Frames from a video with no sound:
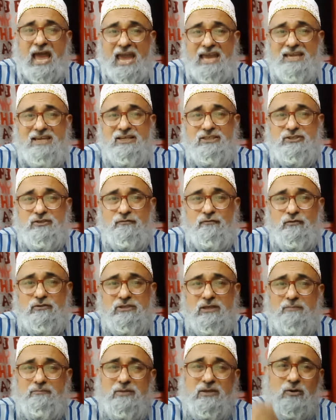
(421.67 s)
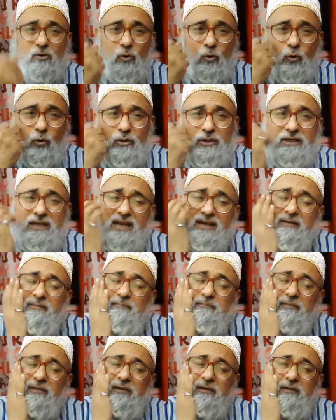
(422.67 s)
handkerchief or something, hold it and
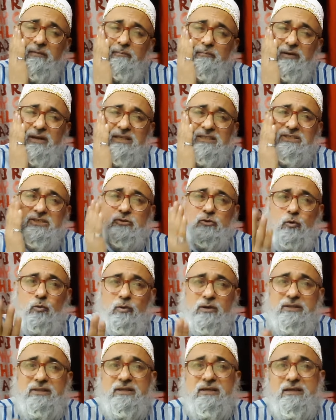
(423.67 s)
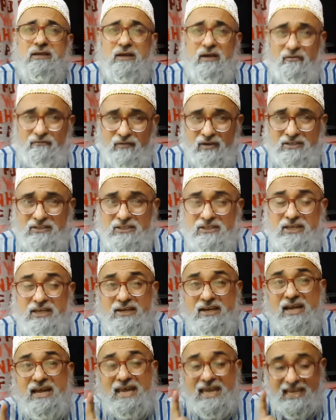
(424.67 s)
place it over the affected
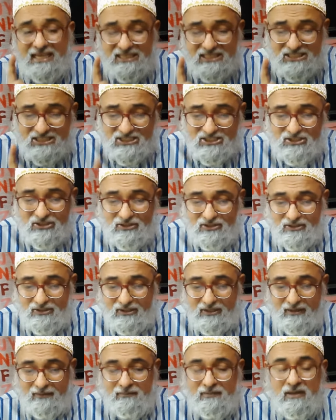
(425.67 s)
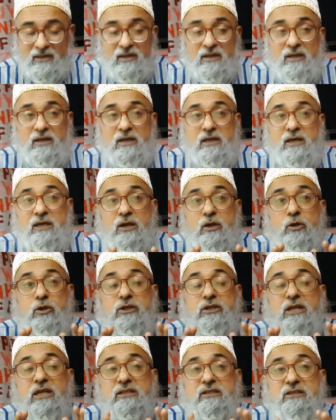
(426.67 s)
area externally.
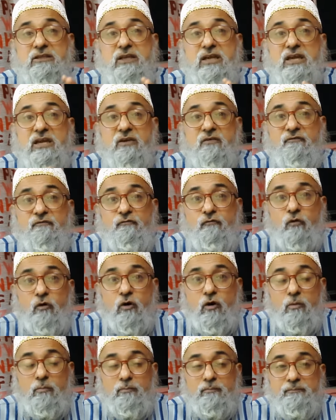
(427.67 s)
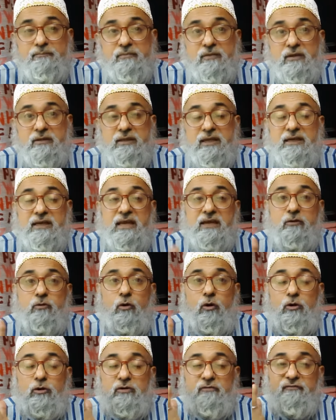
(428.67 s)
Nothing warm, like
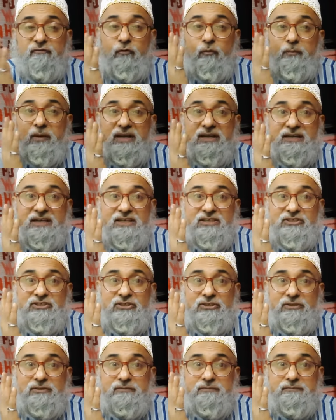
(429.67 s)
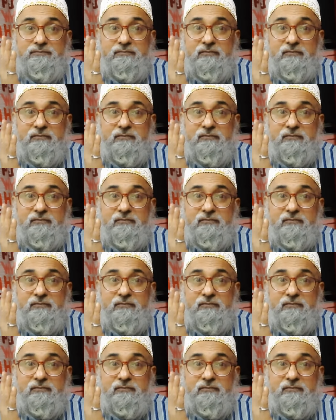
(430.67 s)
hot fermentation,